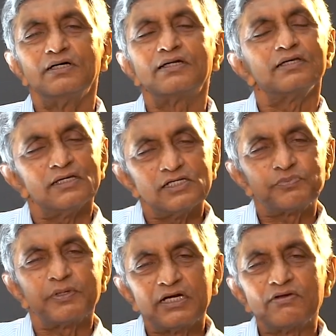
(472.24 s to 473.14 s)
real
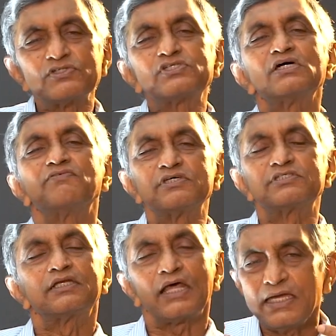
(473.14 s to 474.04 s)
spirit of service,
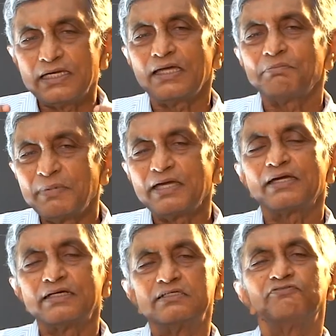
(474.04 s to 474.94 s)
that I can make
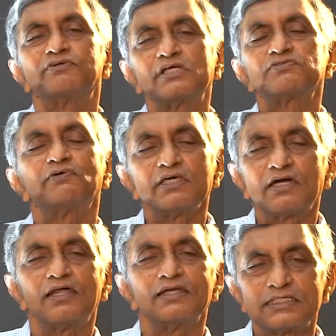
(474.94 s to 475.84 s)
a difference for the
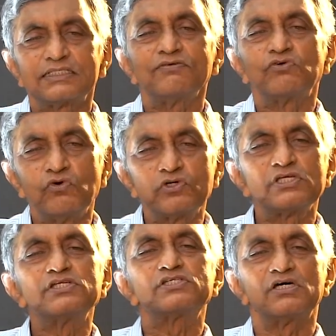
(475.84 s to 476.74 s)
collective goods
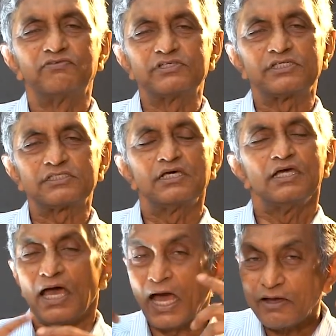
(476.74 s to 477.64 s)
and services.
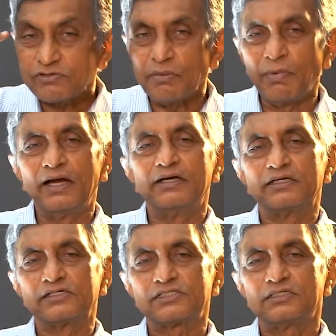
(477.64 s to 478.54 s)
I have some
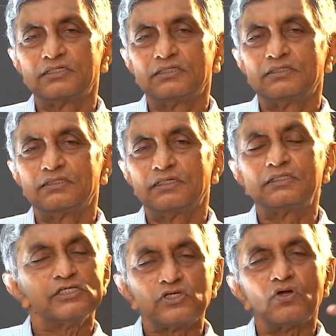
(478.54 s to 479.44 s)
ideas.
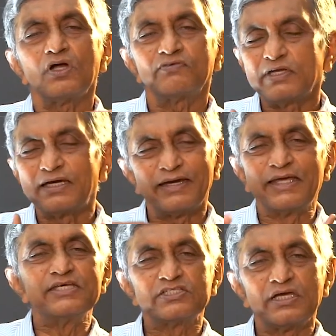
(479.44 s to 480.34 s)
These are not very
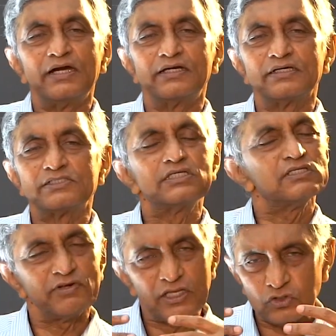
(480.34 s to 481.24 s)
crazy ideas. These
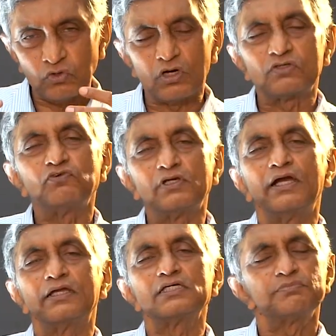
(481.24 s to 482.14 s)
are very thoughtful
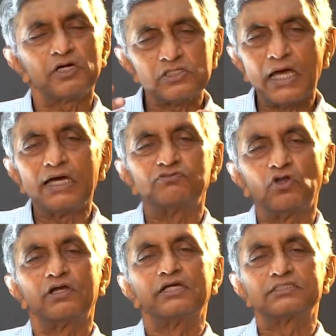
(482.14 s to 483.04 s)
ideas because I have
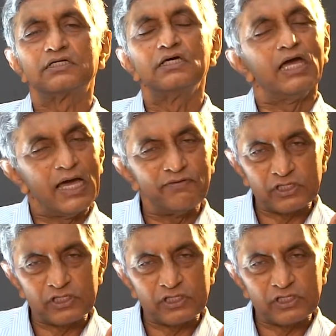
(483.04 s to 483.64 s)
knowledge, I have